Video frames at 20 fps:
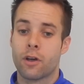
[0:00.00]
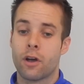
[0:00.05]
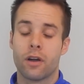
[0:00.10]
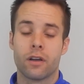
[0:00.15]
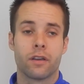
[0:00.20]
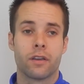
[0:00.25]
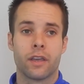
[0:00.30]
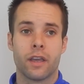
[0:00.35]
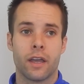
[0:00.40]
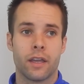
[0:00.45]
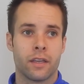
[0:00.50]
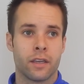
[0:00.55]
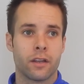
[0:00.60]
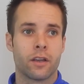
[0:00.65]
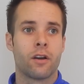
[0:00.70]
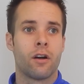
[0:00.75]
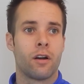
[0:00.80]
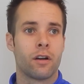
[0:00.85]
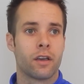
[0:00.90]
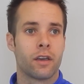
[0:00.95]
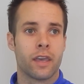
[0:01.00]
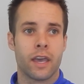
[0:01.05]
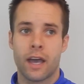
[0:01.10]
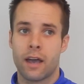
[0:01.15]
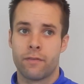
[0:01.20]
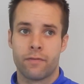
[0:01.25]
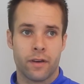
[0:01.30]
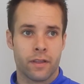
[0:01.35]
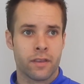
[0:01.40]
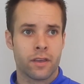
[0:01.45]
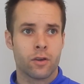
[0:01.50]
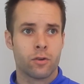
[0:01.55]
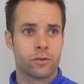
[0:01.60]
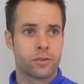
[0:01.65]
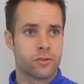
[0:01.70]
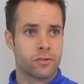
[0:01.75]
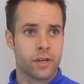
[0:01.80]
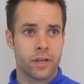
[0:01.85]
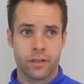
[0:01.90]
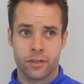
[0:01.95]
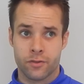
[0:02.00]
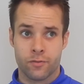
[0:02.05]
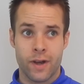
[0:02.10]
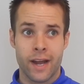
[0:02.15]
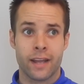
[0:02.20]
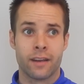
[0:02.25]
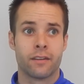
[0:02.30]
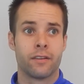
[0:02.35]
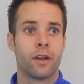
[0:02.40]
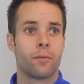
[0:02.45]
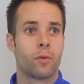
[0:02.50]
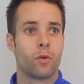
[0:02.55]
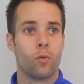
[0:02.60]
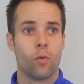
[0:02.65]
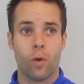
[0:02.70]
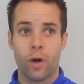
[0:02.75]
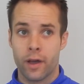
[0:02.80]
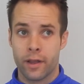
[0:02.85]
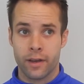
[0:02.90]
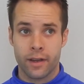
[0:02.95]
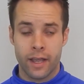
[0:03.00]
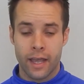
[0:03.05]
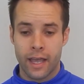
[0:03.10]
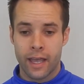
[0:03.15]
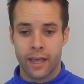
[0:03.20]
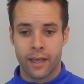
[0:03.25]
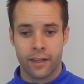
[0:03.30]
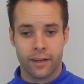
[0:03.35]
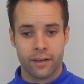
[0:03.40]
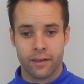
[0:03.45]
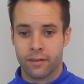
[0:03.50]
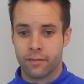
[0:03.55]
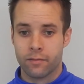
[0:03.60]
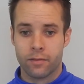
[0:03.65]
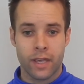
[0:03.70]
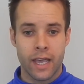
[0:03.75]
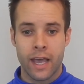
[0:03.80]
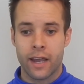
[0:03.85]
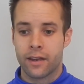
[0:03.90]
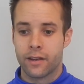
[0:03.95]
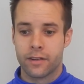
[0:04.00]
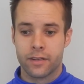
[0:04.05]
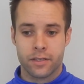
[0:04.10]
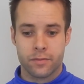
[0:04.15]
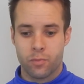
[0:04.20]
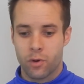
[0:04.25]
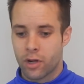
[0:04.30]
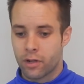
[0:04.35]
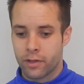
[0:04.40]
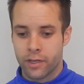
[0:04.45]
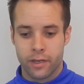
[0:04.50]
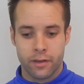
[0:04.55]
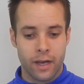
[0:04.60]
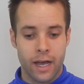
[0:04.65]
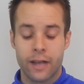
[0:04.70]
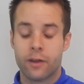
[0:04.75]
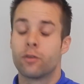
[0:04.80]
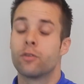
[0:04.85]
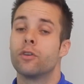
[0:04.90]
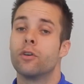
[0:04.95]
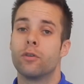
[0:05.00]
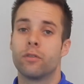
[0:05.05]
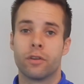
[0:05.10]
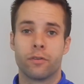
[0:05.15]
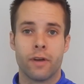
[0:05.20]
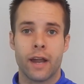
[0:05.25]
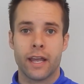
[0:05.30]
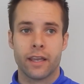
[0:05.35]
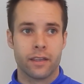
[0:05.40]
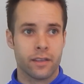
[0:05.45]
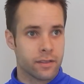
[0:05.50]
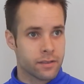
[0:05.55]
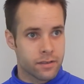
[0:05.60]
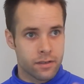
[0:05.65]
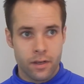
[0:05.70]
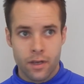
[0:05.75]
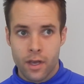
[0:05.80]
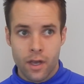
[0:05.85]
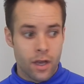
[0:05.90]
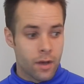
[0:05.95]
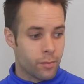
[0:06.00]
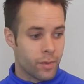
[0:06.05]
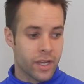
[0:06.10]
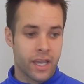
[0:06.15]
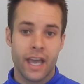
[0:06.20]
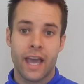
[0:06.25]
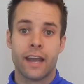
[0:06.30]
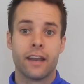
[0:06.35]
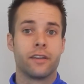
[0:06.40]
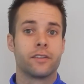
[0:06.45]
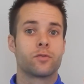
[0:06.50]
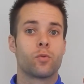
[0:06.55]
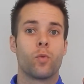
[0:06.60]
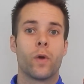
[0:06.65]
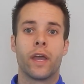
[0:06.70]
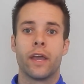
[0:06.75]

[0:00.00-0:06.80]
I think Costa Rica is ranked #1, and Canada is probably, I don't know the rankings, but Canada is